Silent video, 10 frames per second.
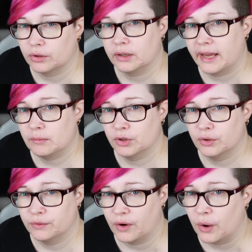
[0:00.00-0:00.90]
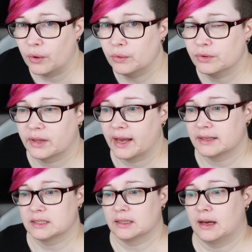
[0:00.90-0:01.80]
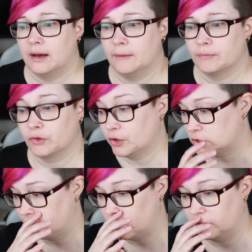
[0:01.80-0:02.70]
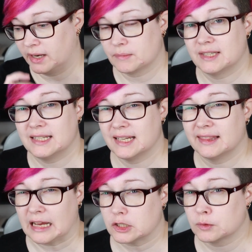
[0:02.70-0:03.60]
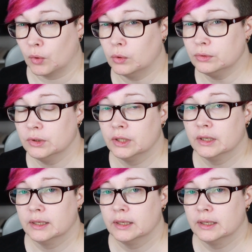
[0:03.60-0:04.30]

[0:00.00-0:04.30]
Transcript: Gamer Nouveau that first of all, when I'm stitching that small,